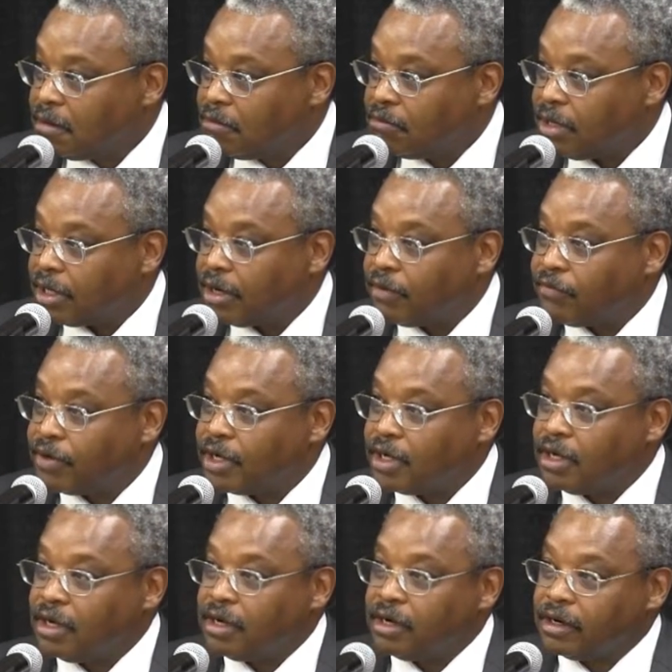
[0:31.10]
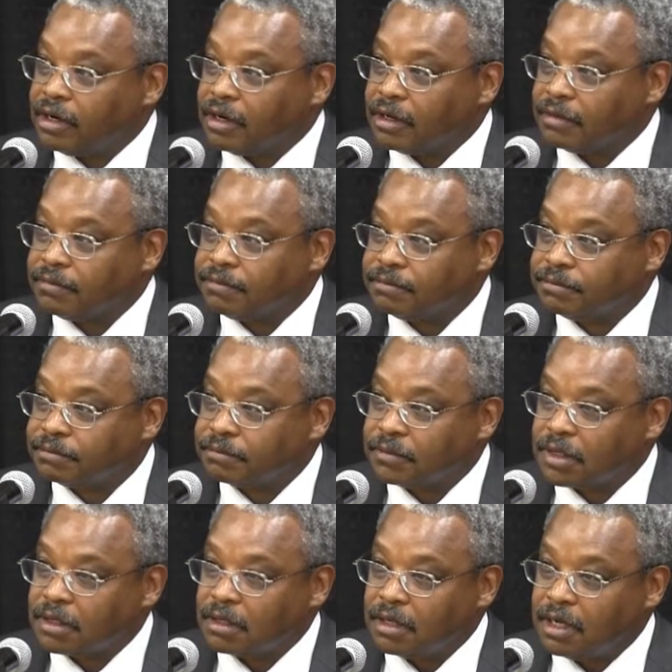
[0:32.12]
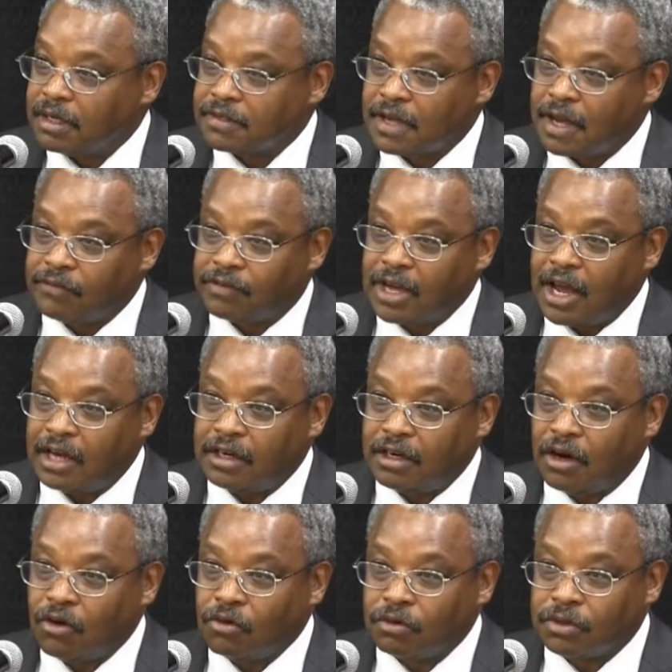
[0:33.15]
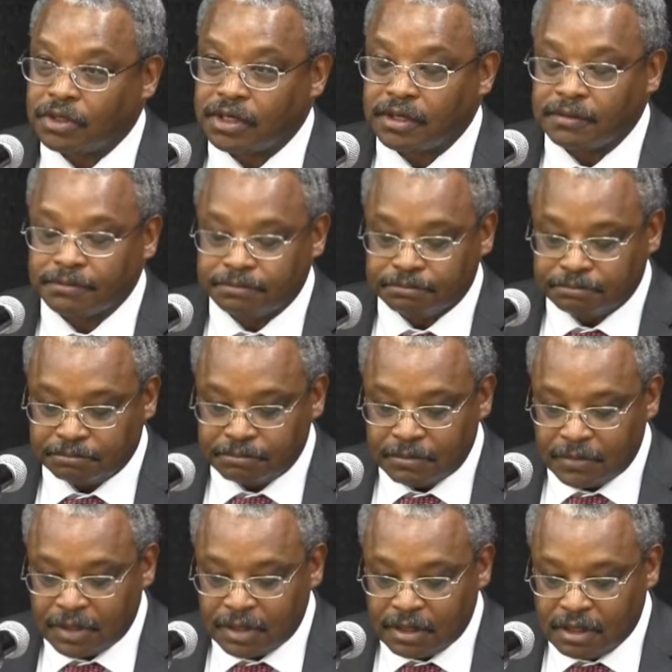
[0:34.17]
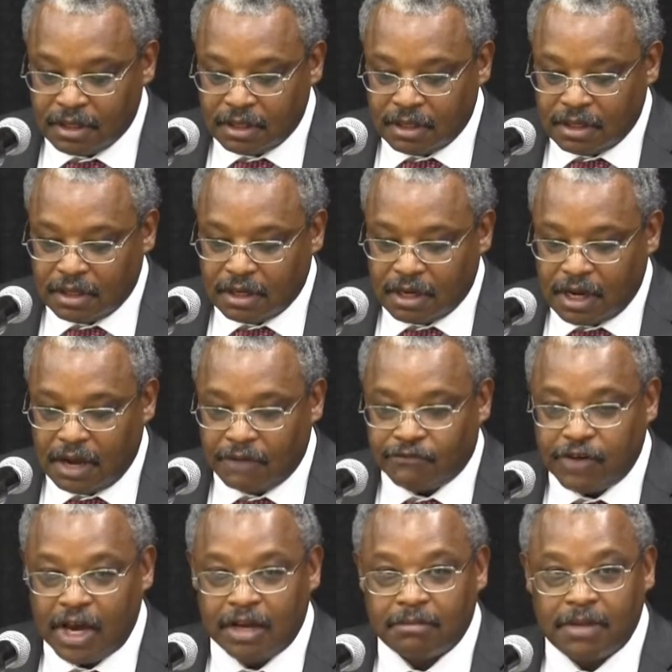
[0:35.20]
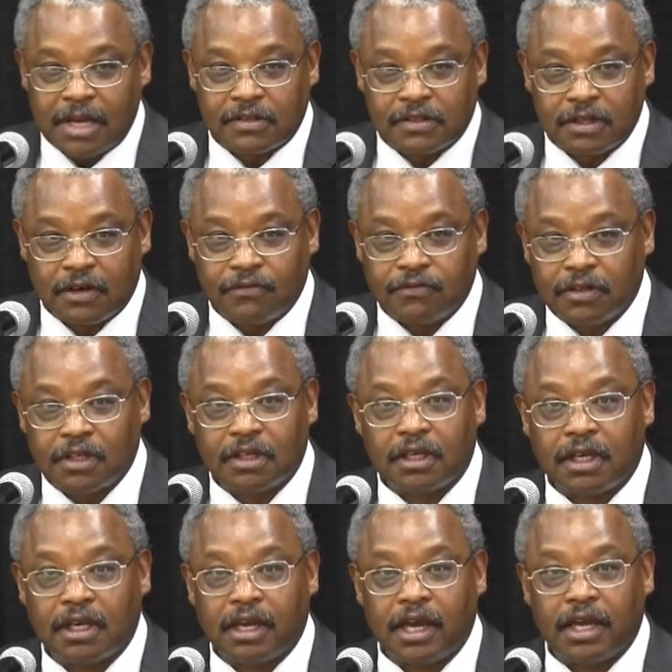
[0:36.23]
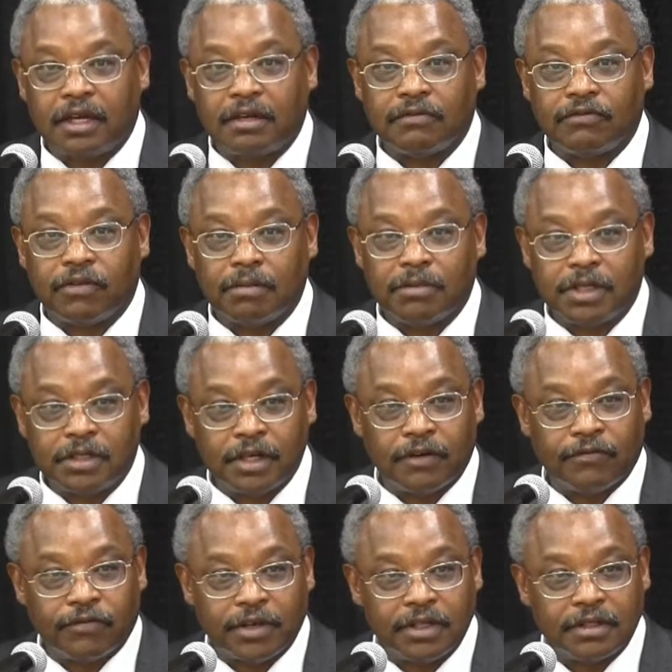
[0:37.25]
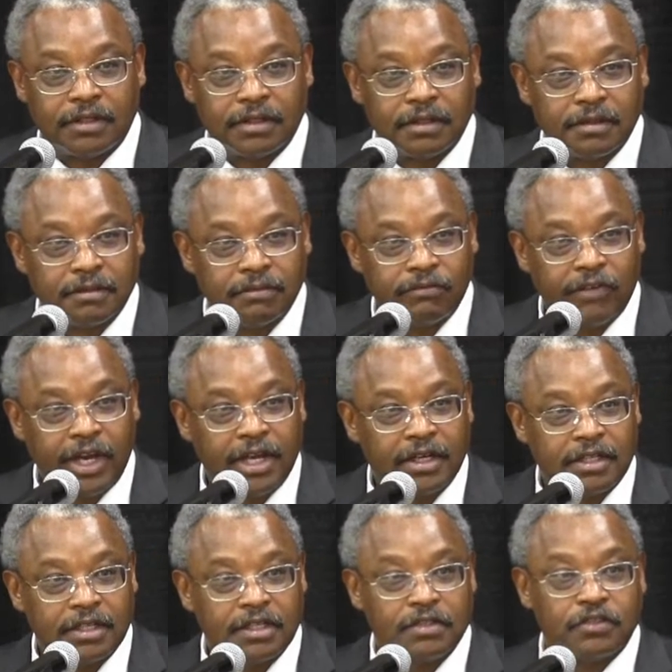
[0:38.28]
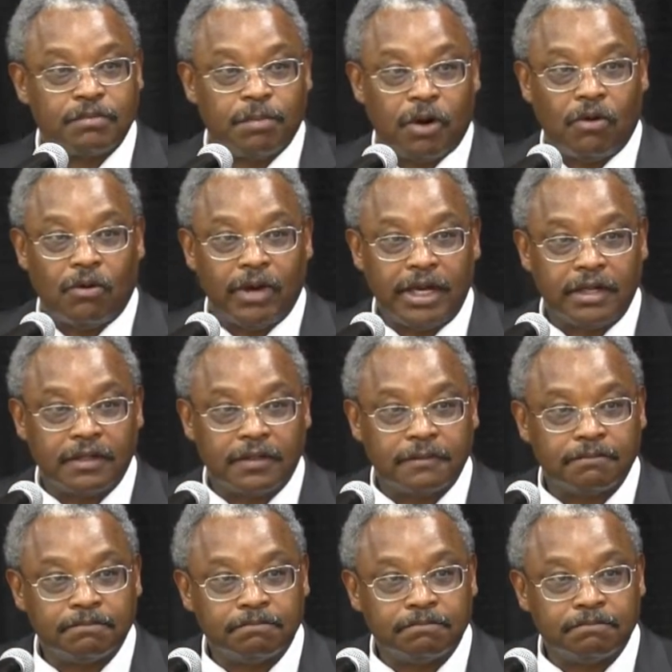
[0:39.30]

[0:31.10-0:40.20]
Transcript: But every year, as I've gotten older, I find myself looking at it from a different vantage point.